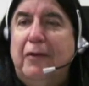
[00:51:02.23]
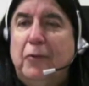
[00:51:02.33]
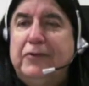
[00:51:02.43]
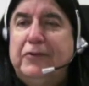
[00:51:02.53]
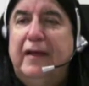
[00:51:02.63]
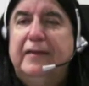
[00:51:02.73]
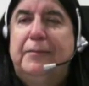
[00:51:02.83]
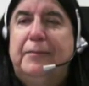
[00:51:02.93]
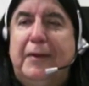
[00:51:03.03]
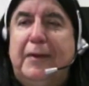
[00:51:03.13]
what are the
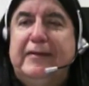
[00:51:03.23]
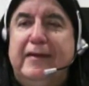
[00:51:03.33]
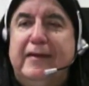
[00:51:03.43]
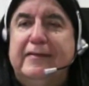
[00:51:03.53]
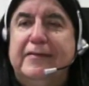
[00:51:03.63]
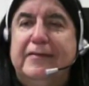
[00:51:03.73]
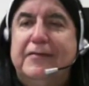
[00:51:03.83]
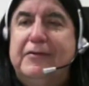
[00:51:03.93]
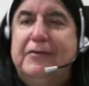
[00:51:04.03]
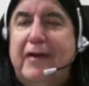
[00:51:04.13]
properties of the
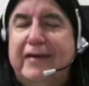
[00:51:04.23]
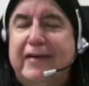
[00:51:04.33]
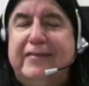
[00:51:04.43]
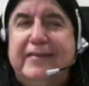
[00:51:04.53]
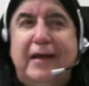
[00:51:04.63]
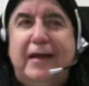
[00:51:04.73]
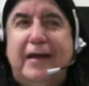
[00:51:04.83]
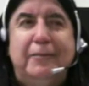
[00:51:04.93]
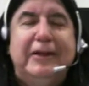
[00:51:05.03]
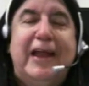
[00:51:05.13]
ground state? We know
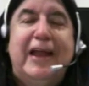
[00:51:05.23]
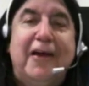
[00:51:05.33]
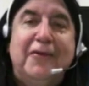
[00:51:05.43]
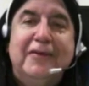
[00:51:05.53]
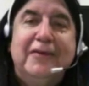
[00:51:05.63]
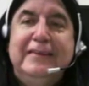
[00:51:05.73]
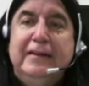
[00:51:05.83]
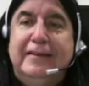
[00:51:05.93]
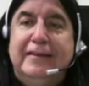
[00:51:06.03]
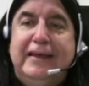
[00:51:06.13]
that the
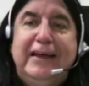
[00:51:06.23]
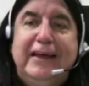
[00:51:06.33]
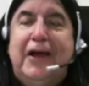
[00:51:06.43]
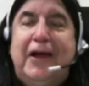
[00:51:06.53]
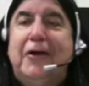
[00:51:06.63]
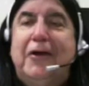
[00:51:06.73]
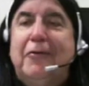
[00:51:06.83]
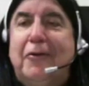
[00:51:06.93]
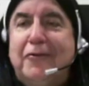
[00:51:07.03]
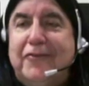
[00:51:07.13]
ego or
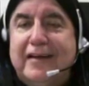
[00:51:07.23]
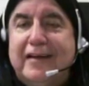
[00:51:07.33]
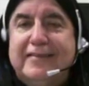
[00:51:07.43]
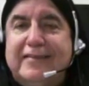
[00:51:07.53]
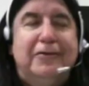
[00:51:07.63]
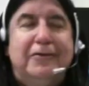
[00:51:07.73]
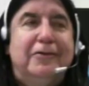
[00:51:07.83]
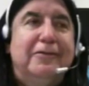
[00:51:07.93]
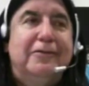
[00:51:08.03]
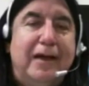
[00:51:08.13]
jealousy or
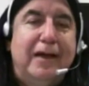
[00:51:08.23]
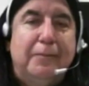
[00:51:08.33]
prejudice,